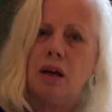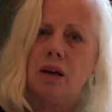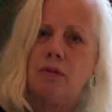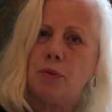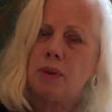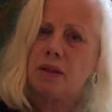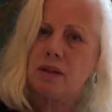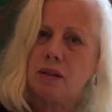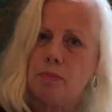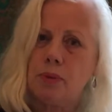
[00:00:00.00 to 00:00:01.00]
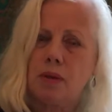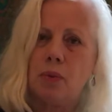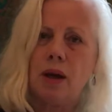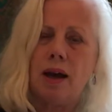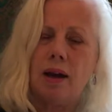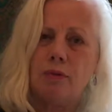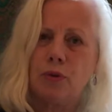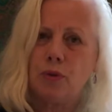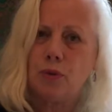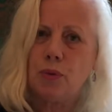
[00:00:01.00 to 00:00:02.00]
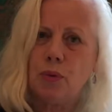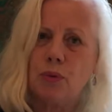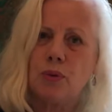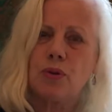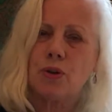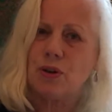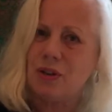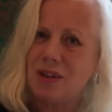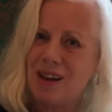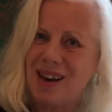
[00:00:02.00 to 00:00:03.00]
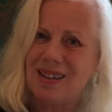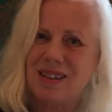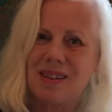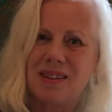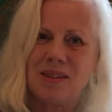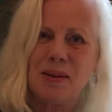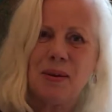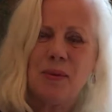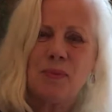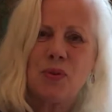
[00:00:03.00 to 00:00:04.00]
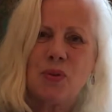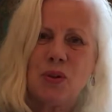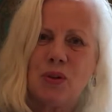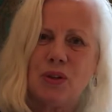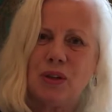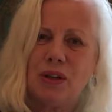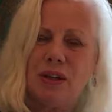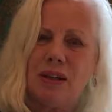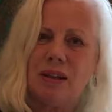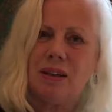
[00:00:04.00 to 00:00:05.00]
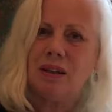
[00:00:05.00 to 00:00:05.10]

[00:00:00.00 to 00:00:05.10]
Every participant will have to do certain tasks, certain